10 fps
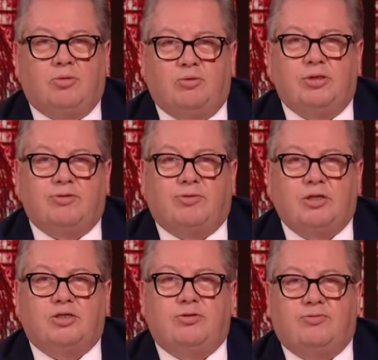at all these
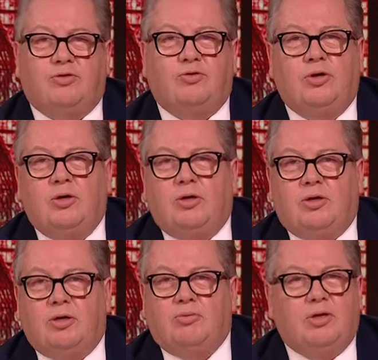events, you'd have thought
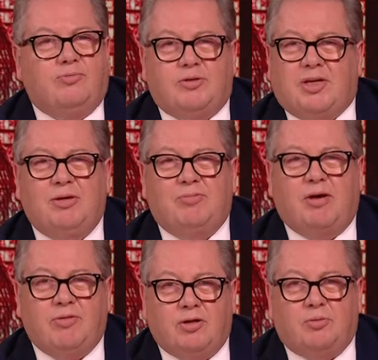they wouldn't have to keep
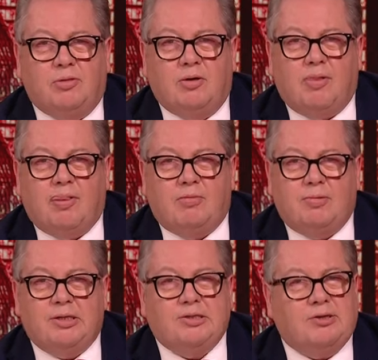having them.
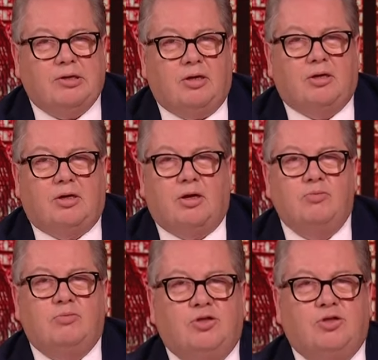But there's nothing like a global